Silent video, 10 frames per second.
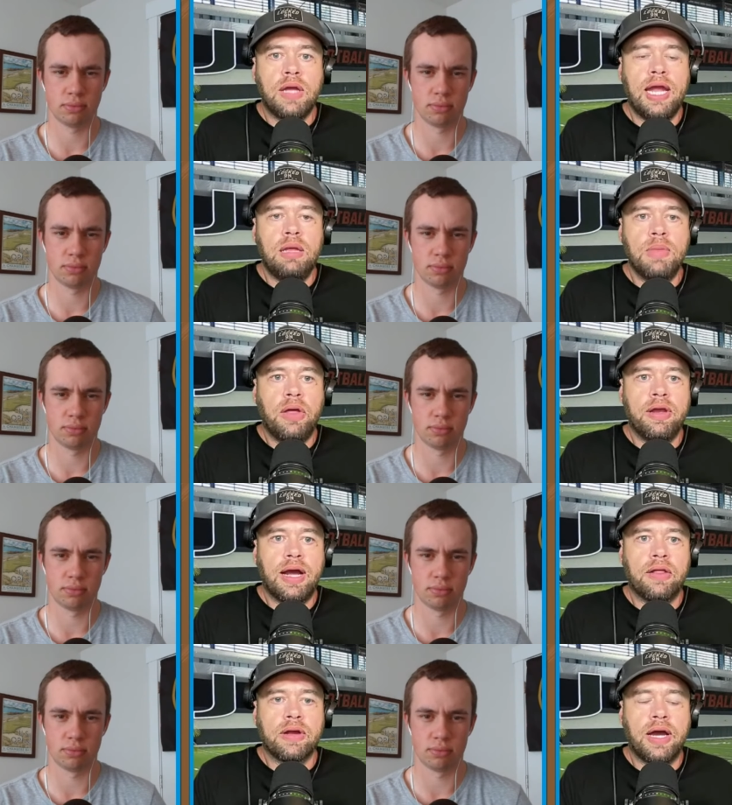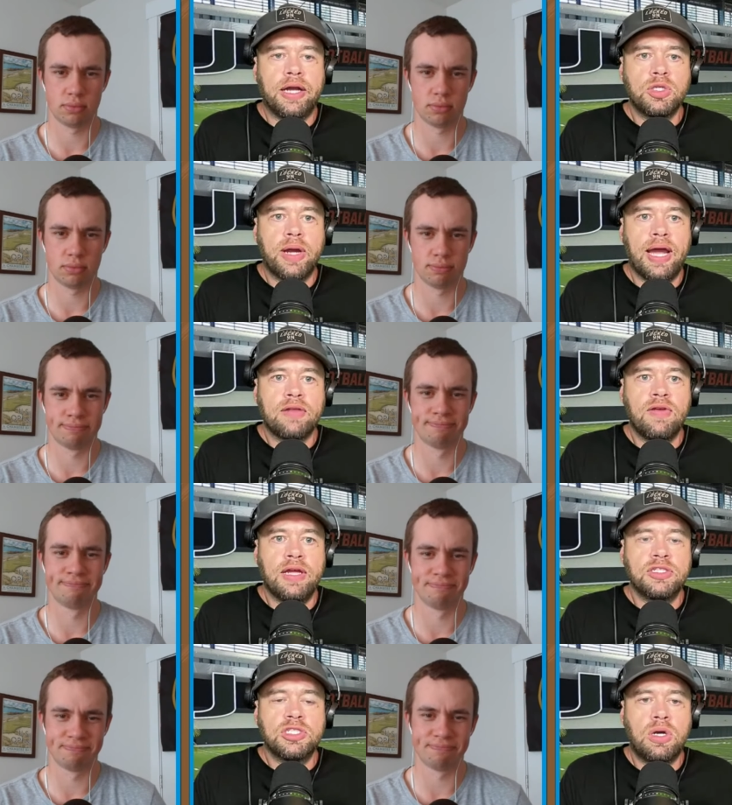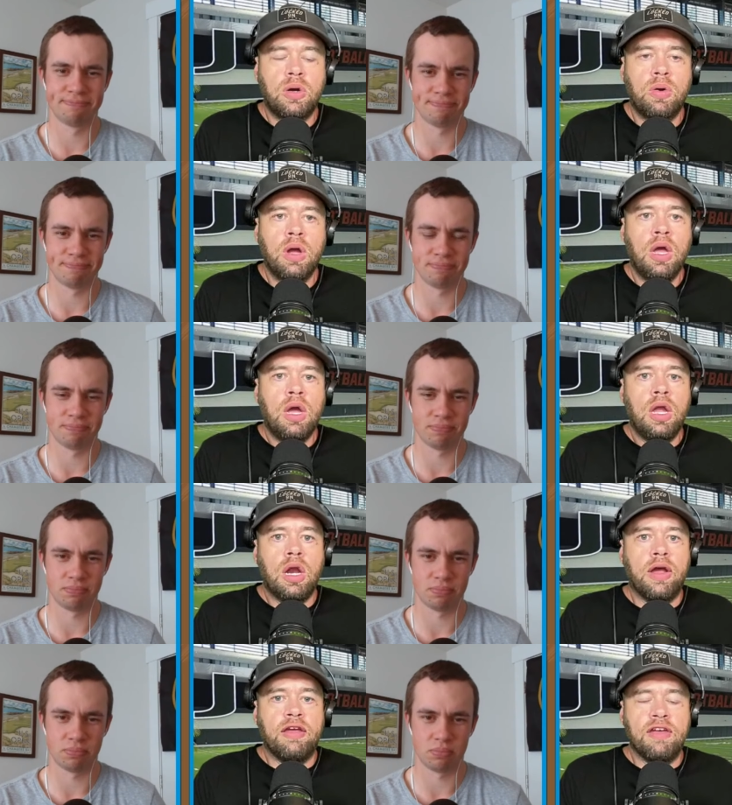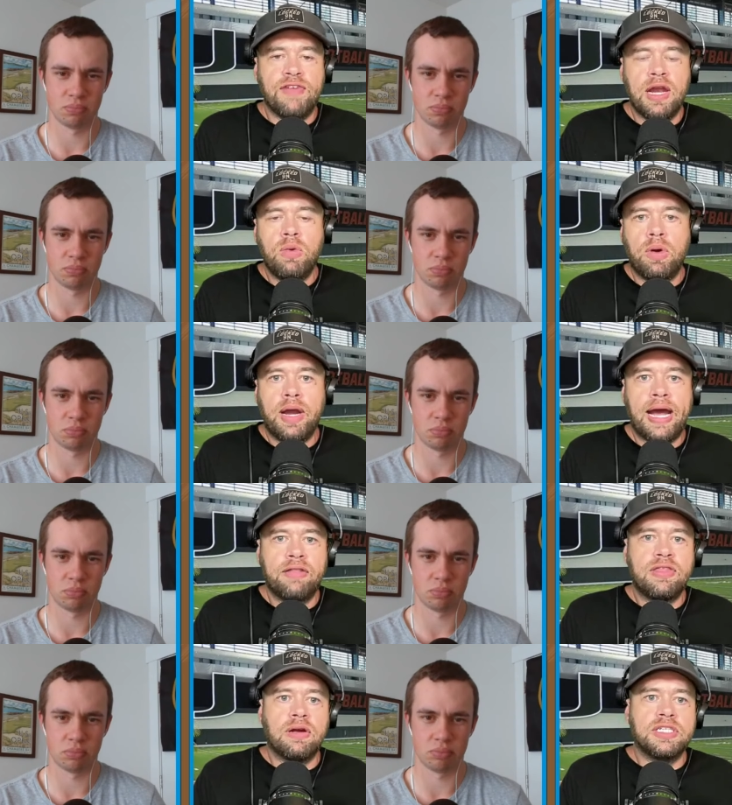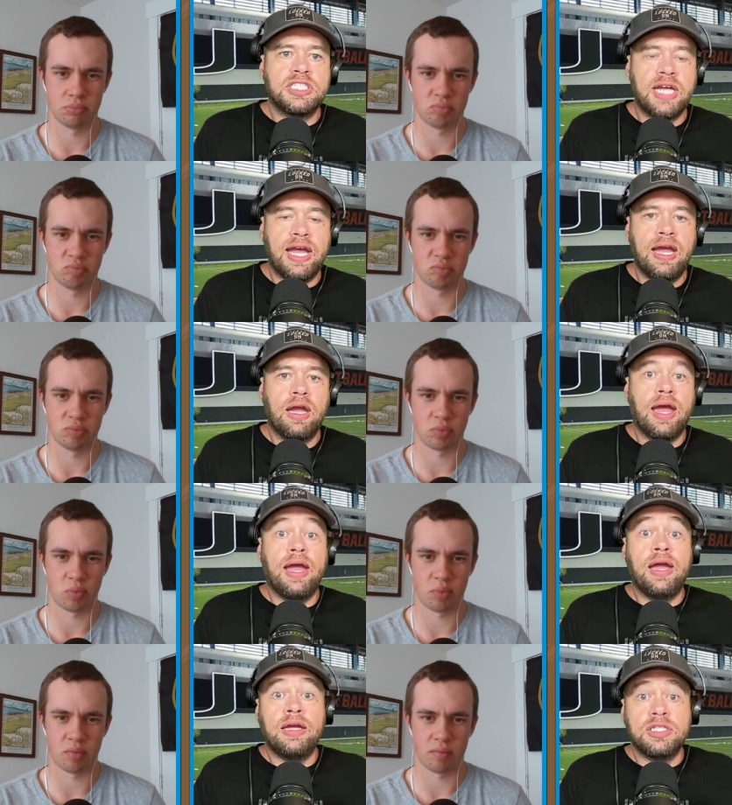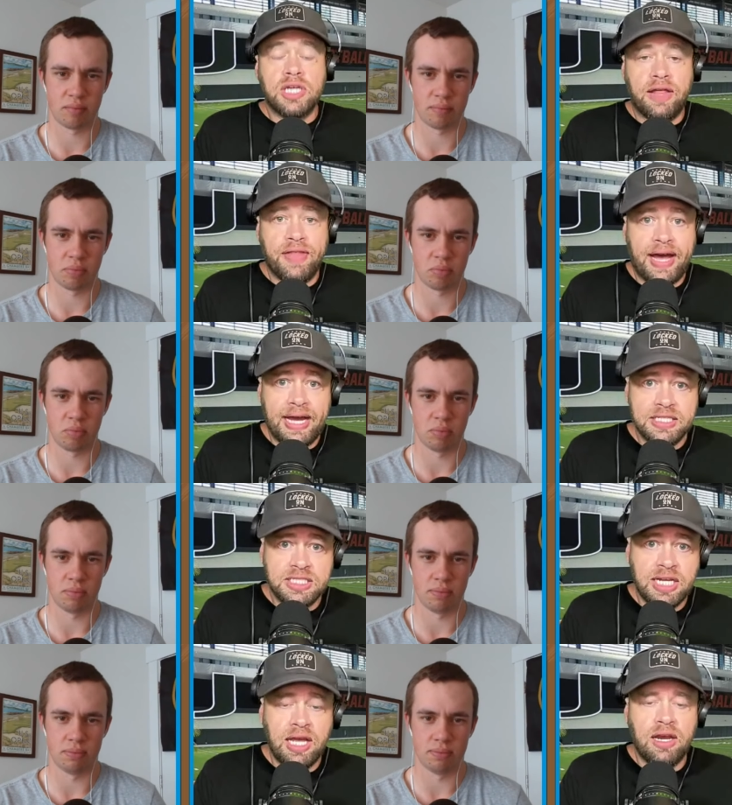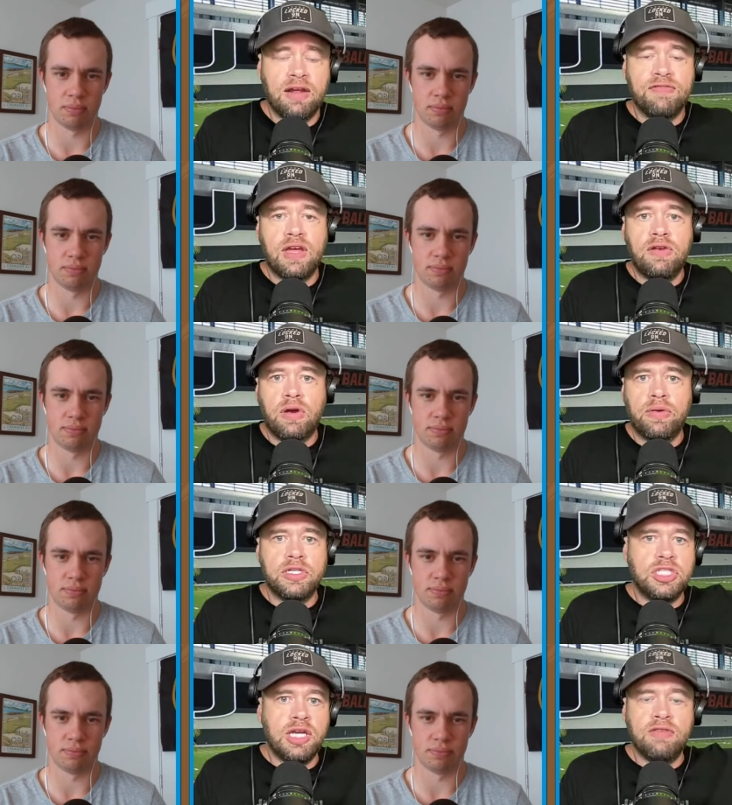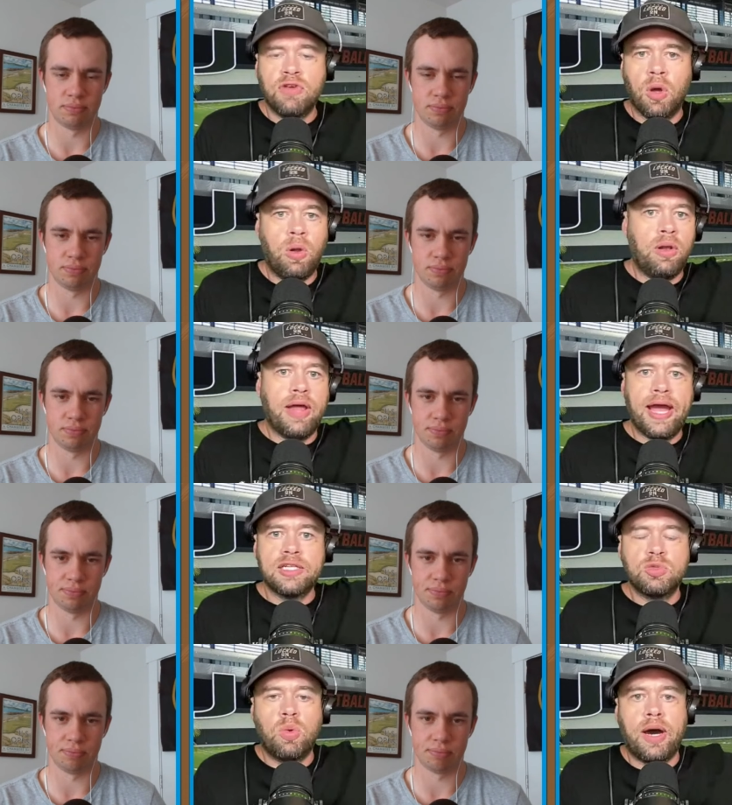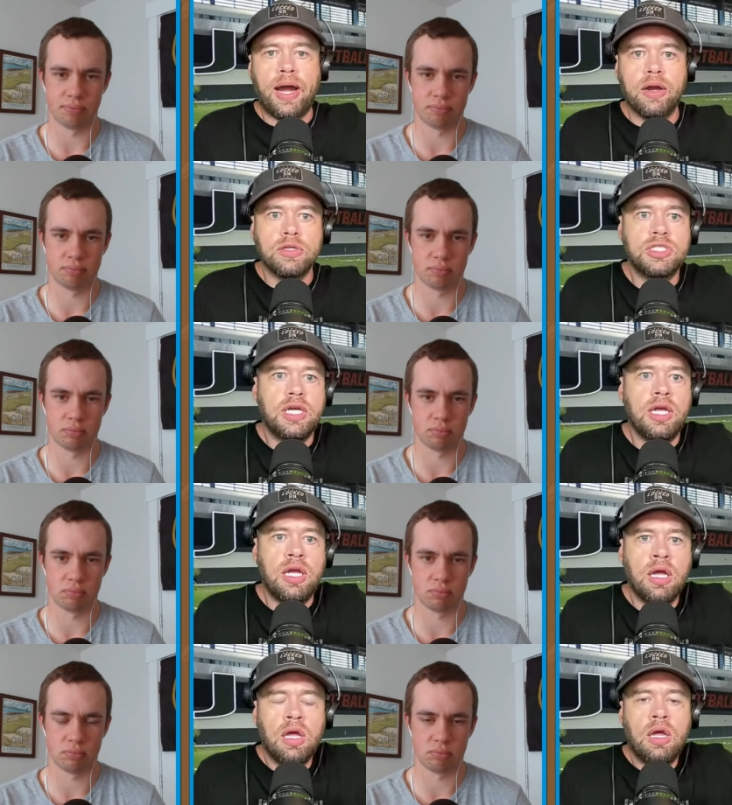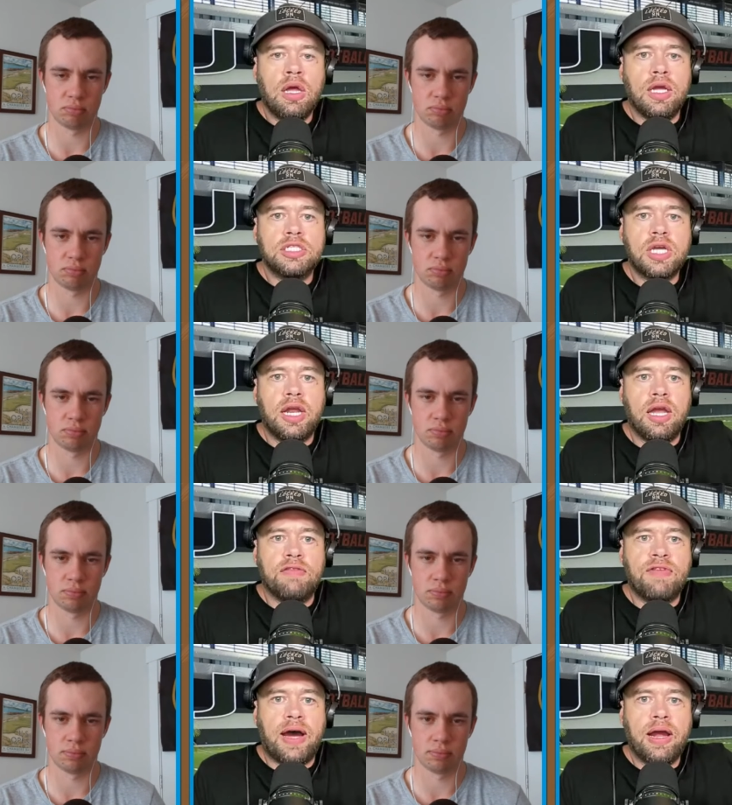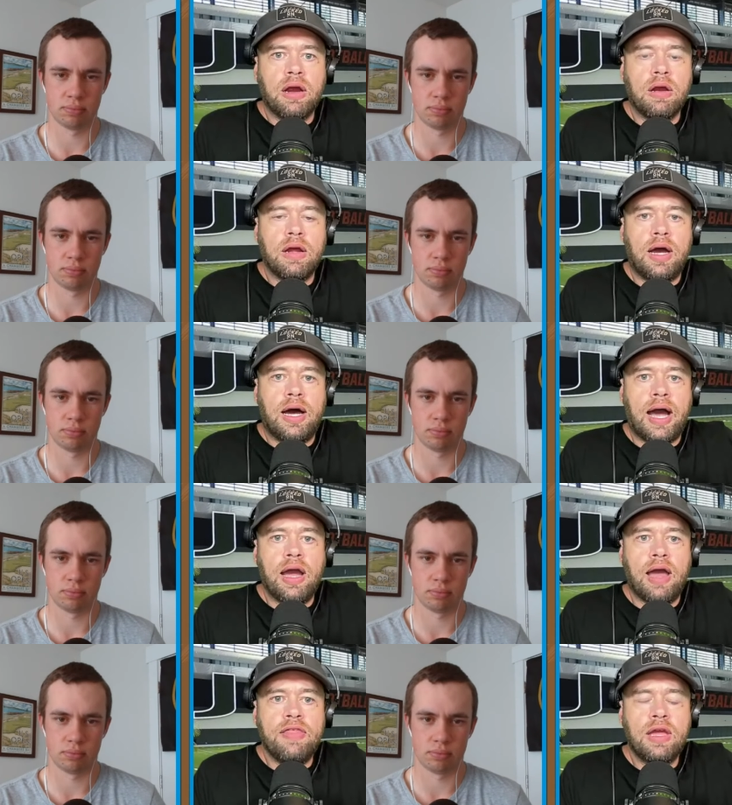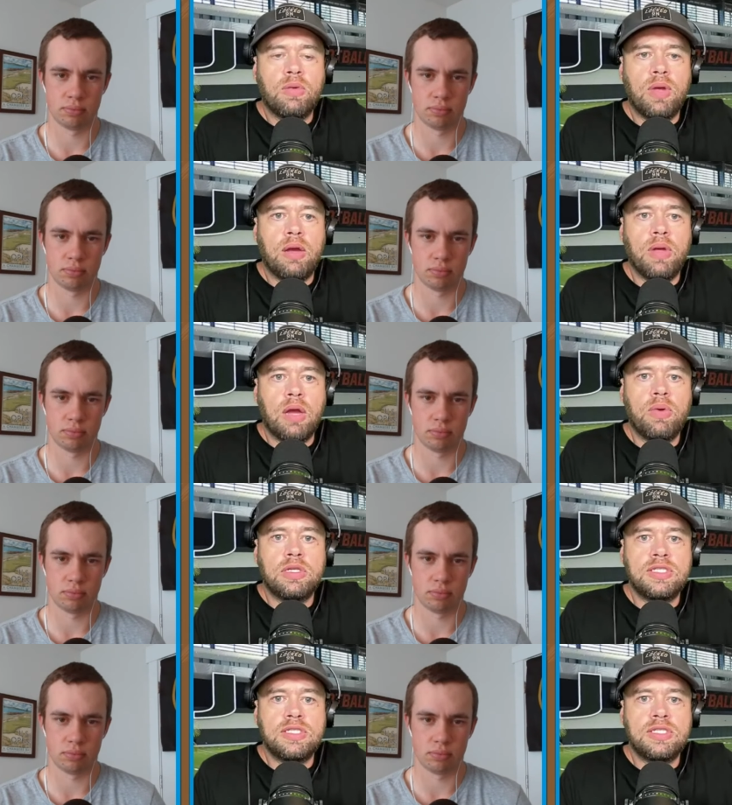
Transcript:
Speaker 1: $80 million contract. And so you know, if anyone out there is saying, hey, he's on the hot seat, and if they don't achieve goal X, Y, or Z, he's going to get fired. Uh, I, I, think it, it, it would